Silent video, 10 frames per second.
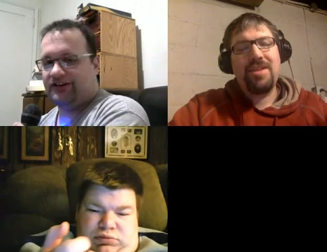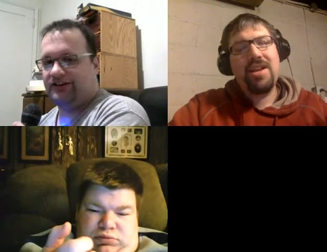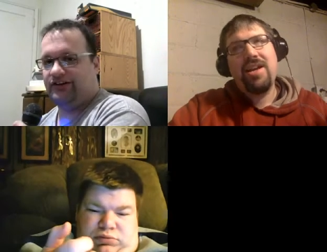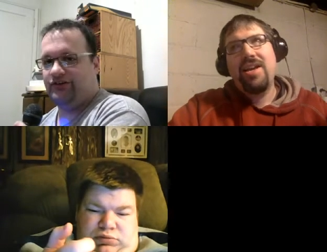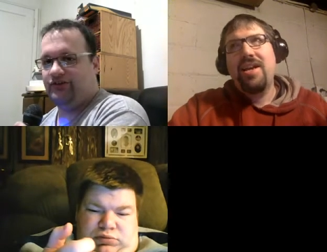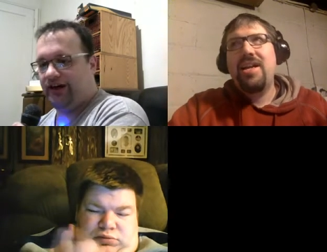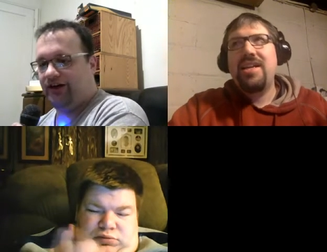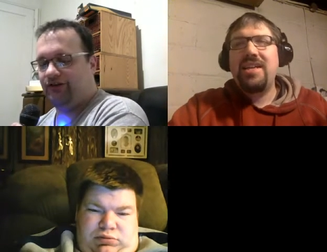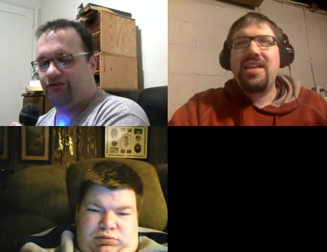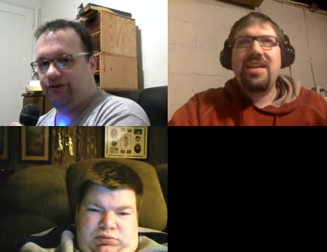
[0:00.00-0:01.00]
Speaker 1: that you
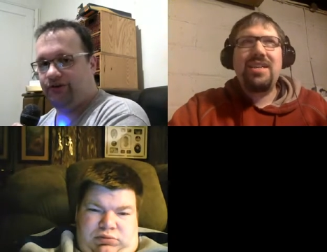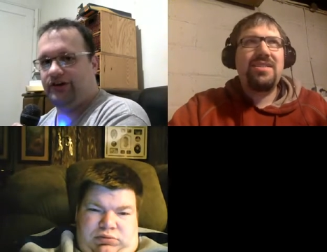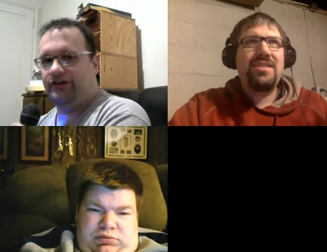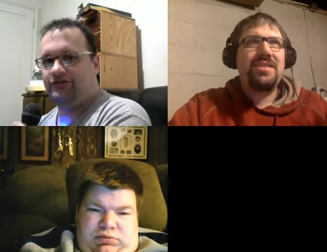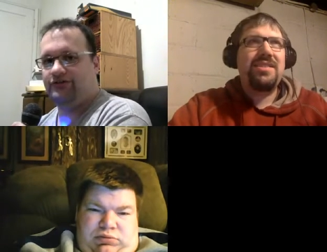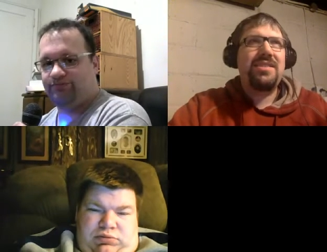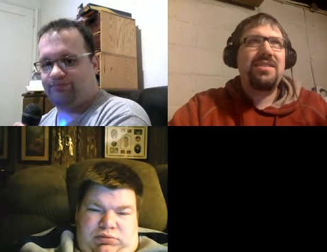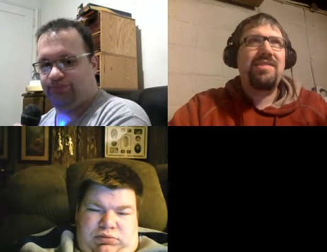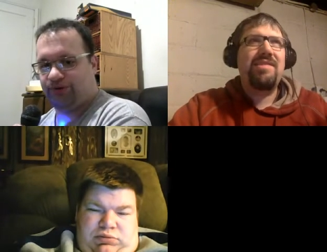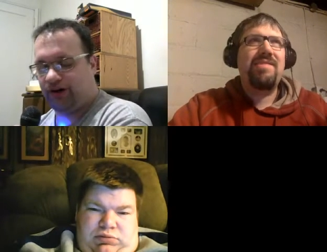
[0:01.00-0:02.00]
can't yeah. really
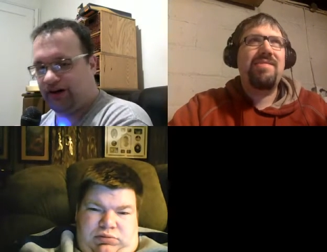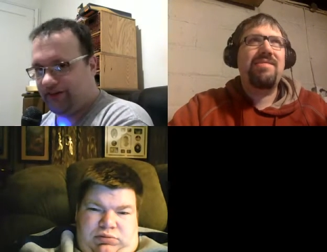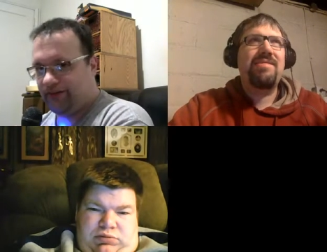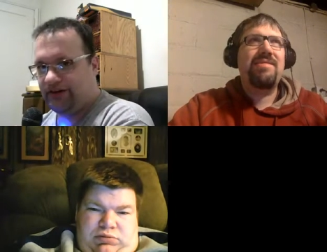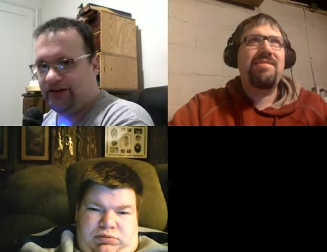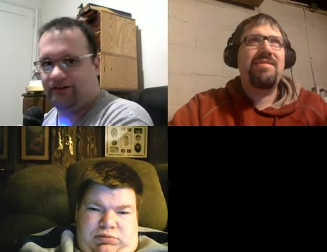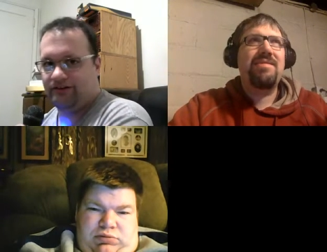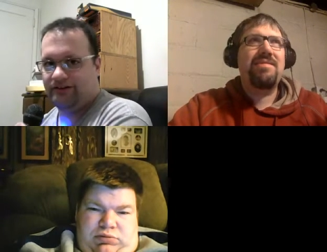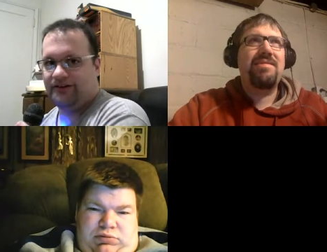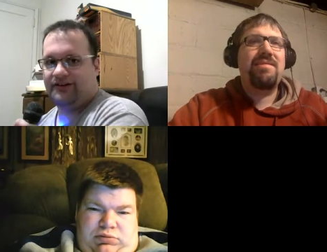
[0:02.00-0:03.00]
plug them
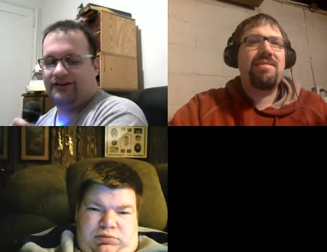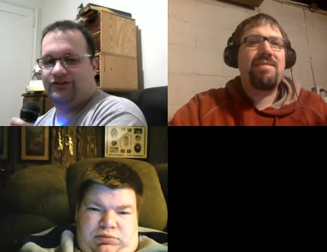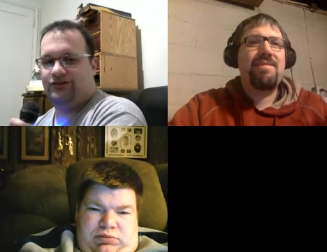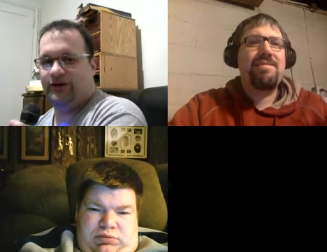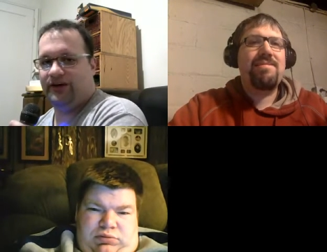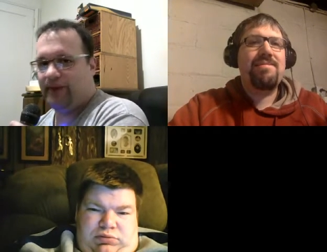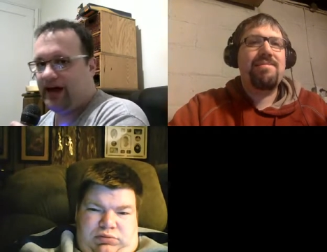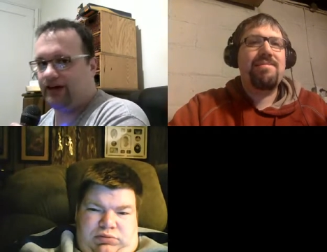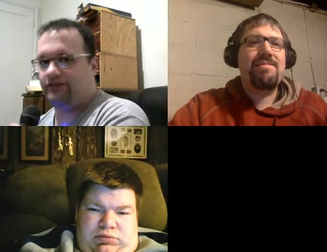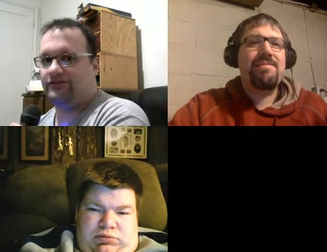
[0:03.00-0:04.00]
in to a
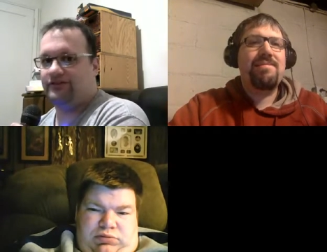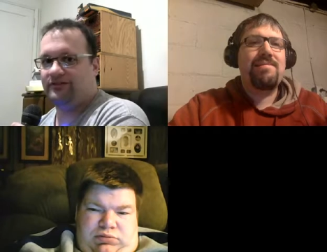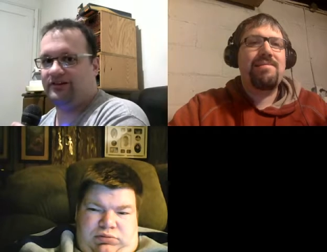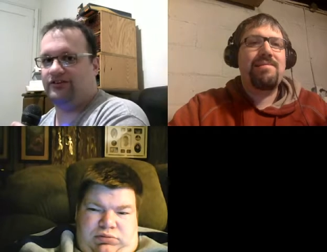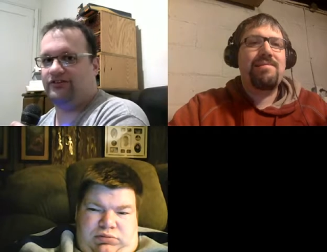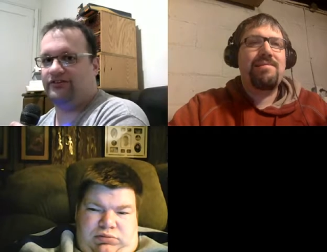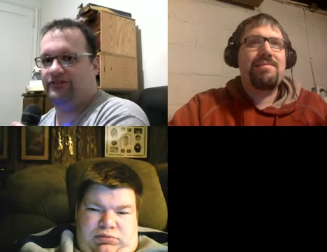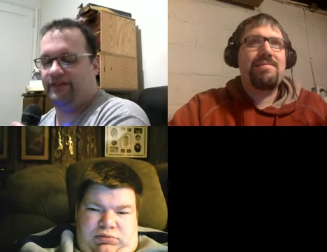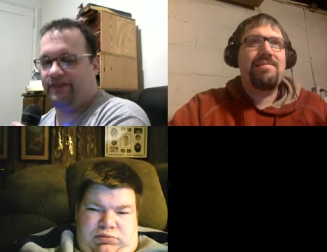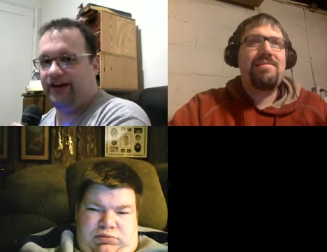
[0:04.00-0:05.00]
match because
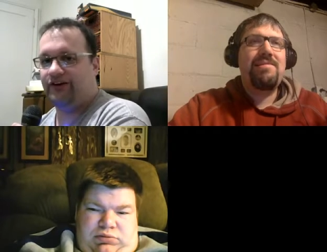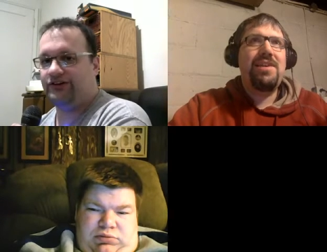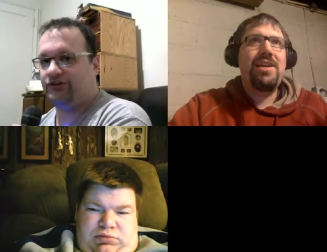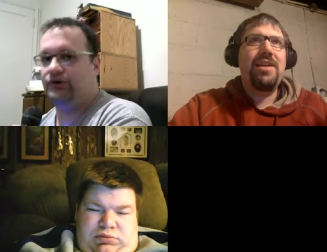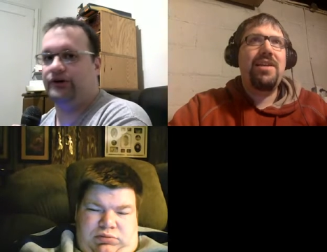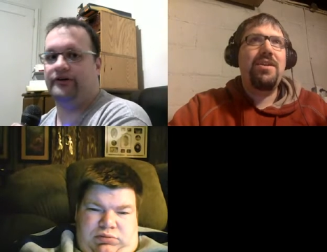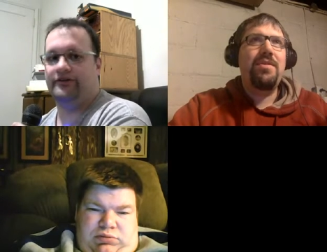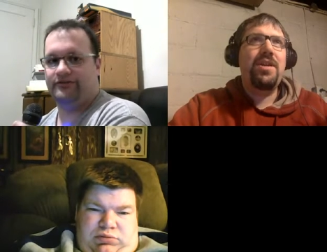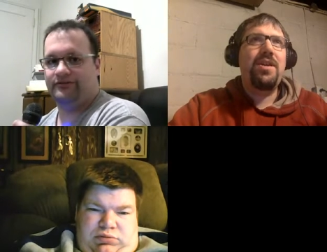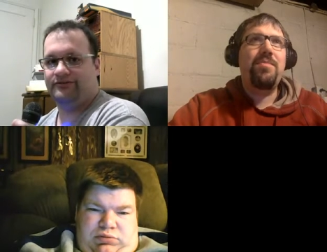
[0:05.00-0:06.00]
yeah, yeah, I know,
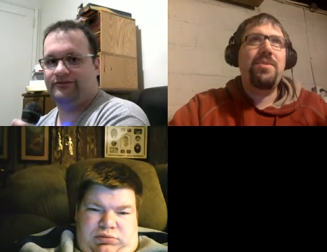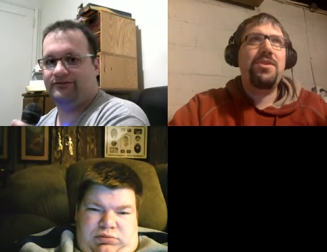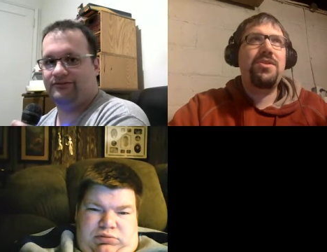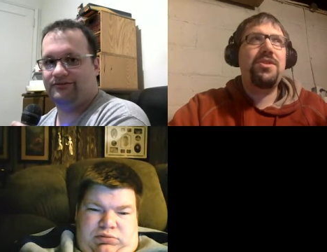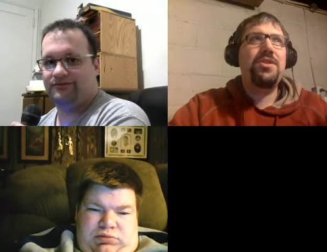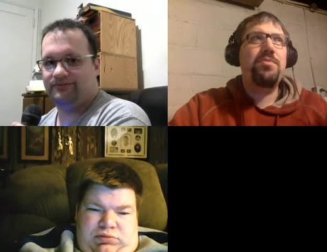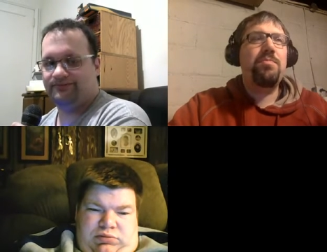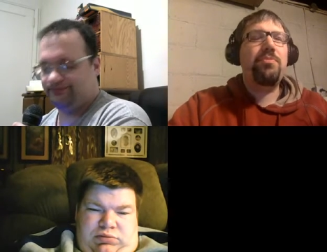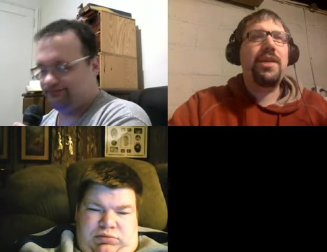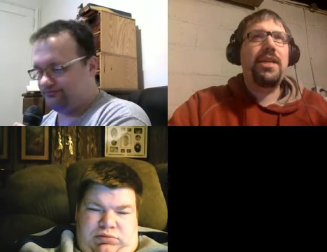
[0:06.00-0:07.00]
Speaker 2: I know. But there's still
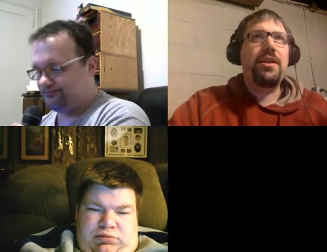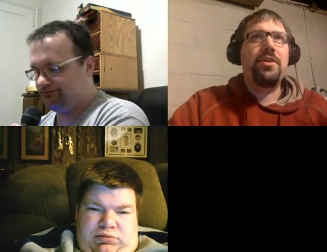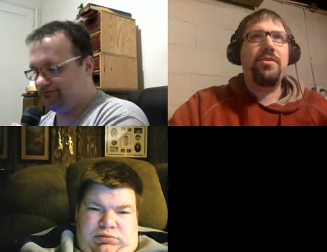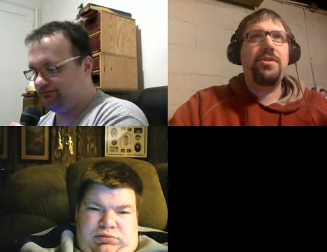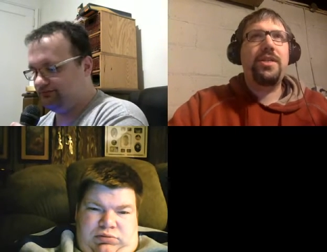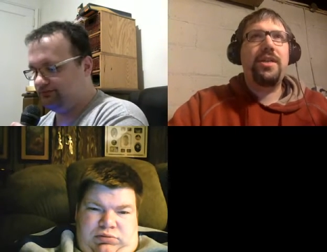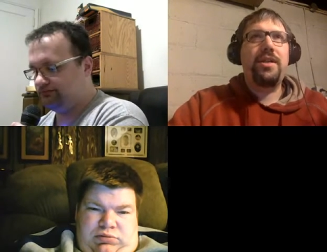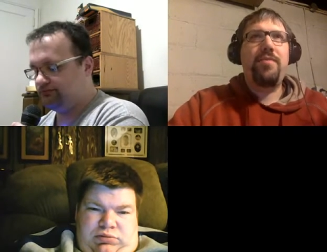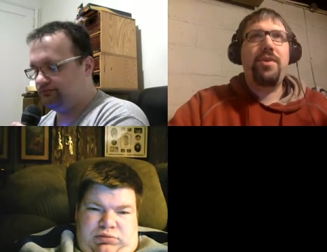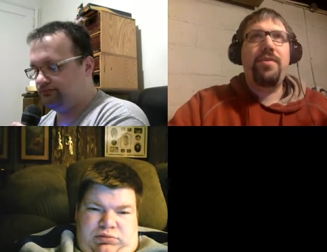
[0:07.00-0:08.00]
plenty of girls there
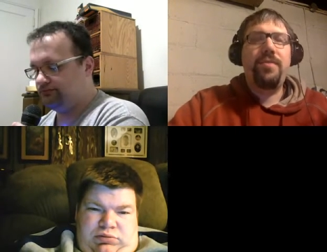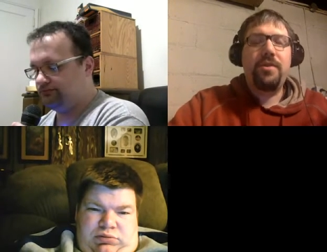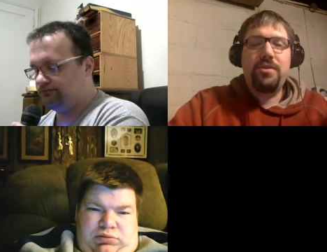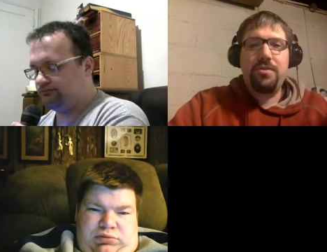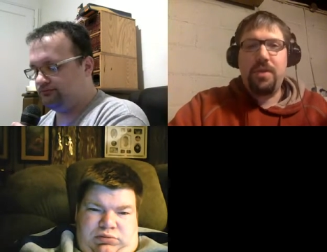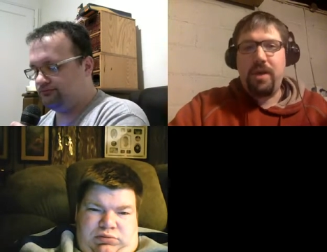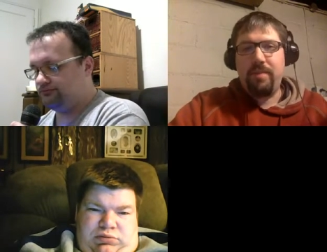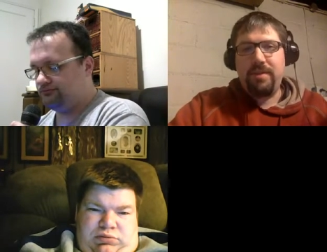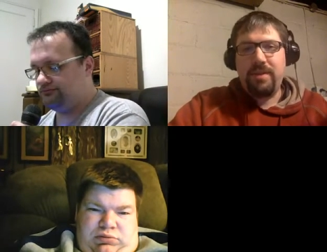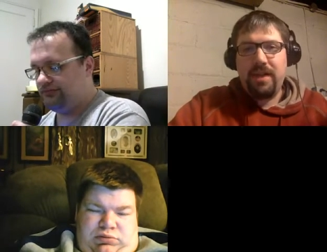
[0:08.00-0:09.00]
that we can fill two
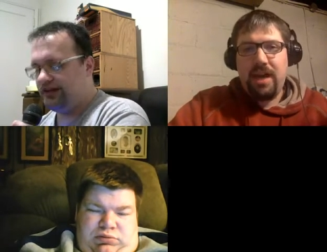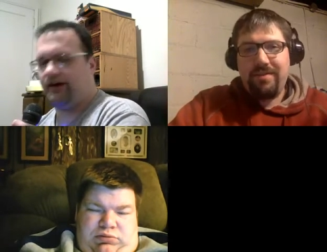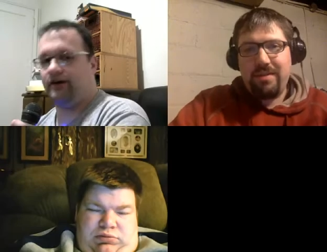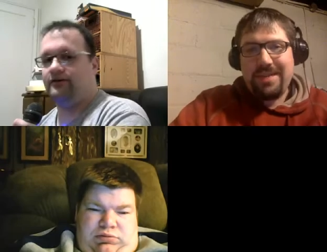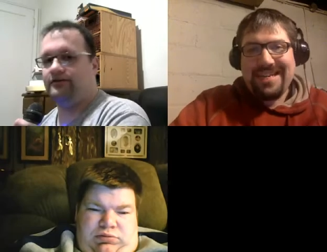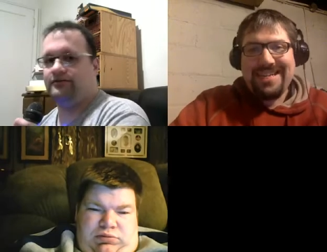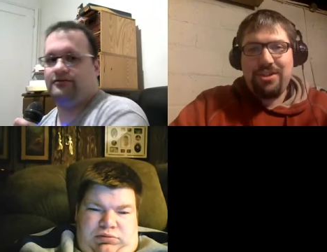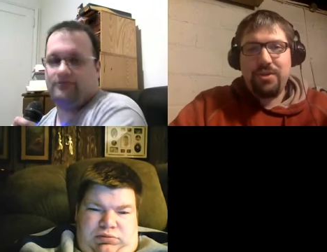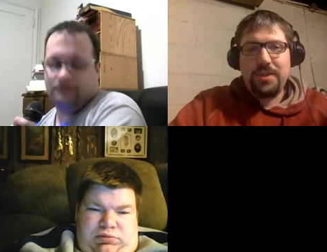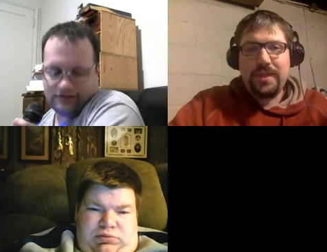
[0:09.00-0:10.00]
segments in and yeah. have something
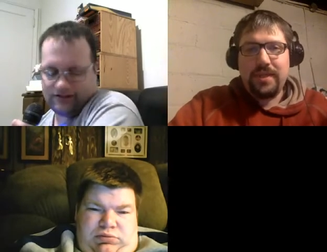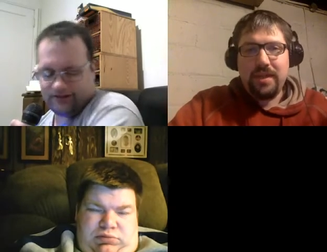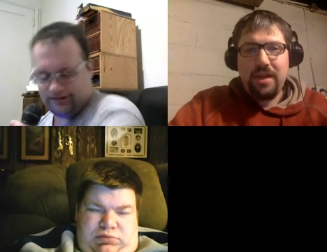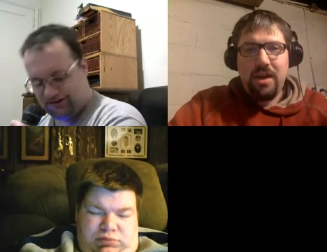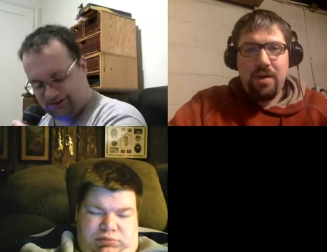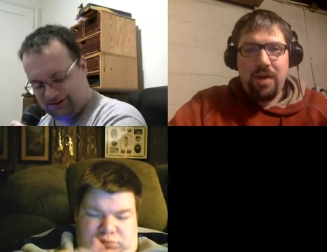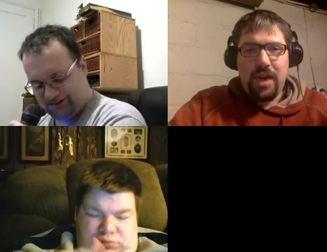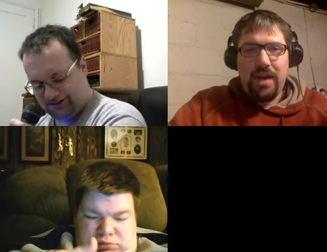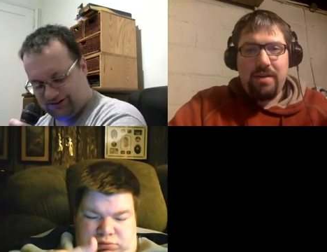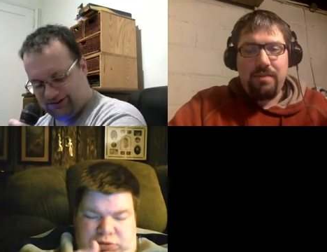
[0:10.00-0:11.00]
interesting.
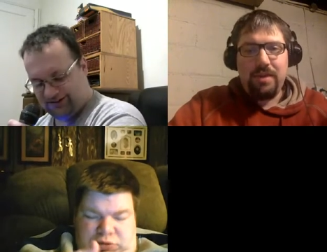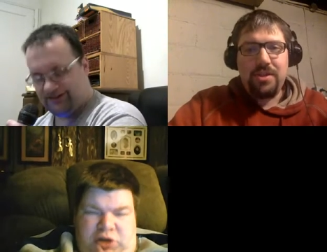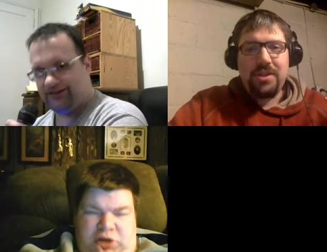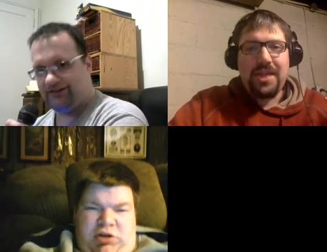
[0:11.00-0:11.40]
Okay, you just